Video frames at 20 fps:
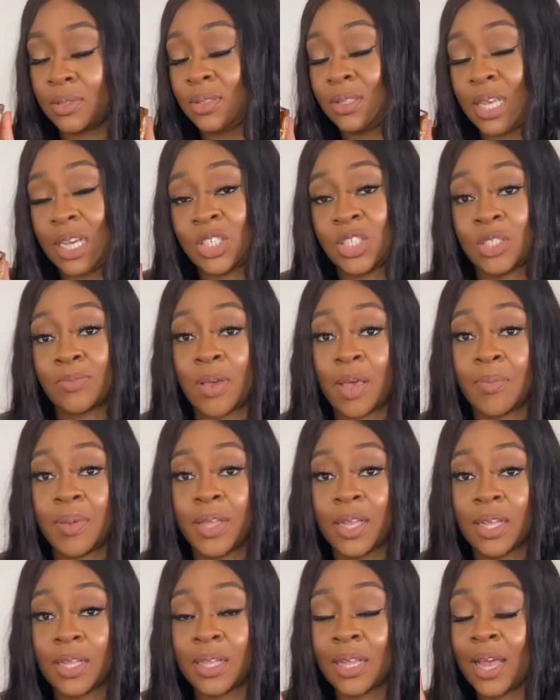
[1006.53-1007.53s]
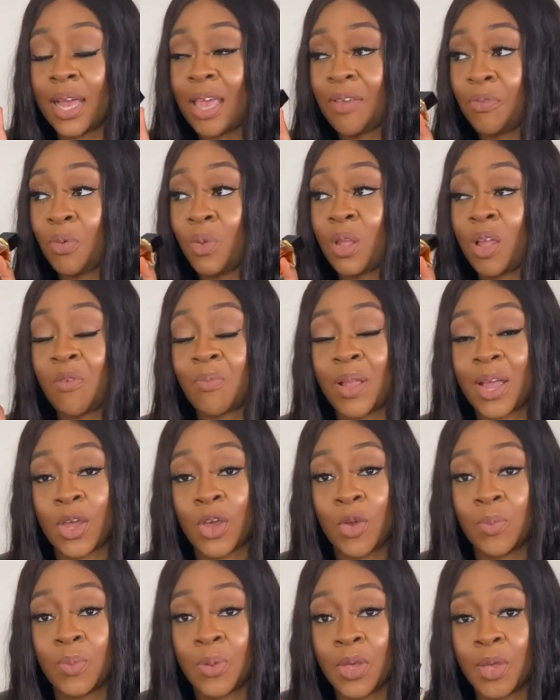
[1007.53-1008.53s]
That's just my opinion. If you love Black
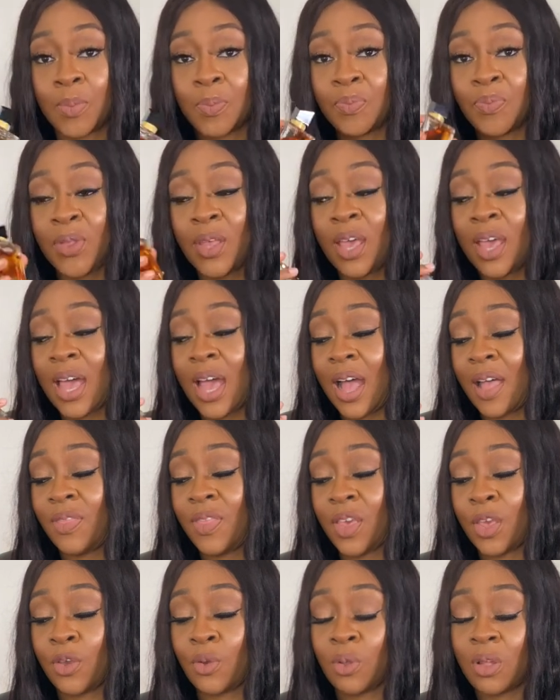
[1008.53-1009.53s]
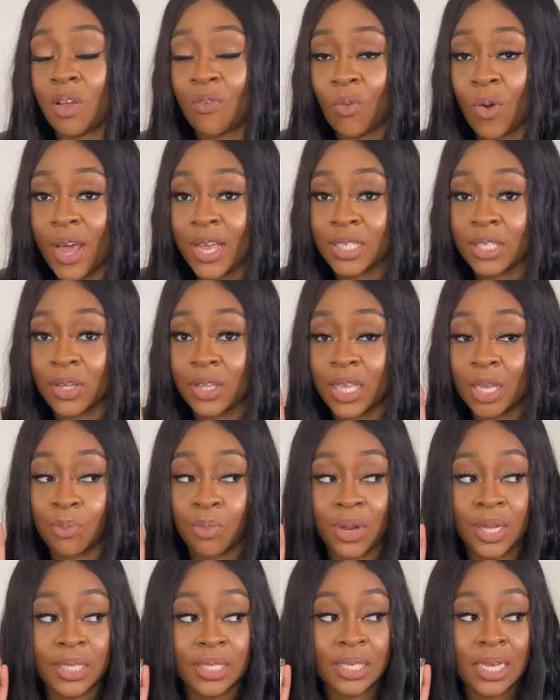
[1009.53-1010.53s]
Opium, think you'll love YSL
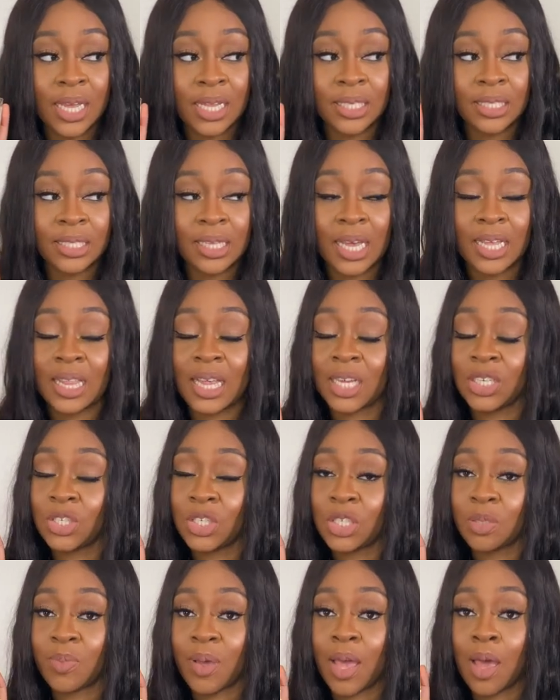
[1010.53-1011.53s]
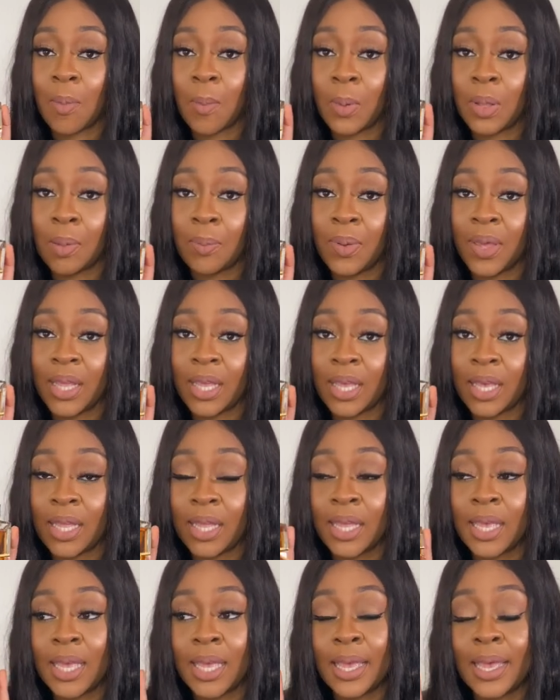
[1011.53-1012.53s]
Libre intense. that's just my humble opinion,
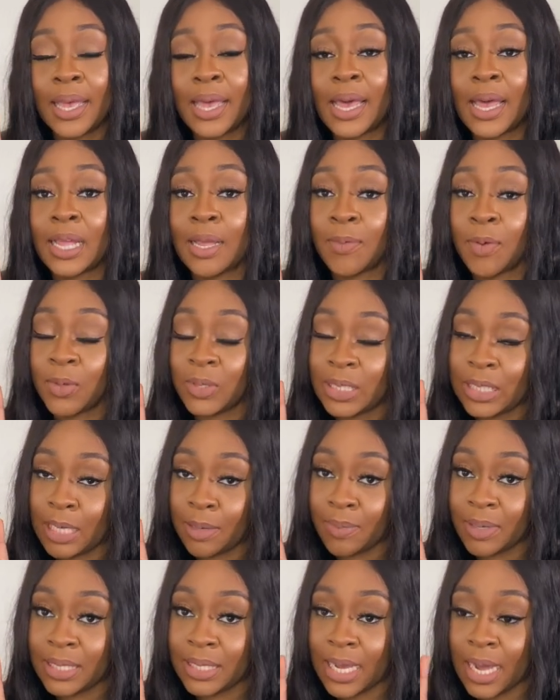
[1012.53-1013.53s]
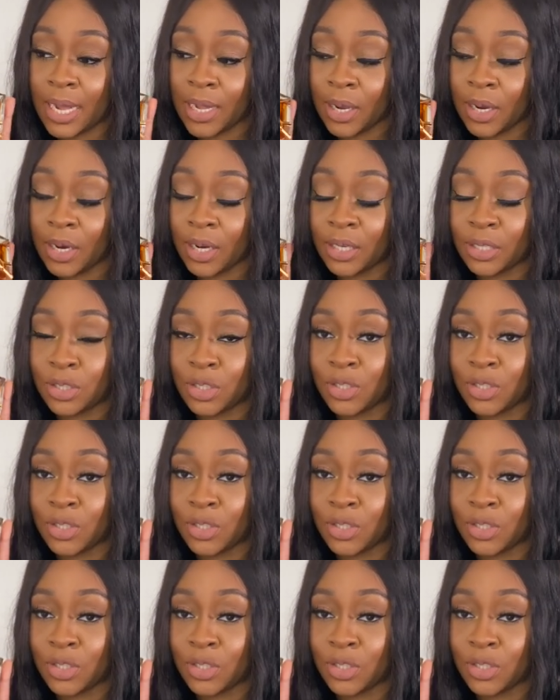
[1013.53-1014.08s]
and I'm gonna stick beside her.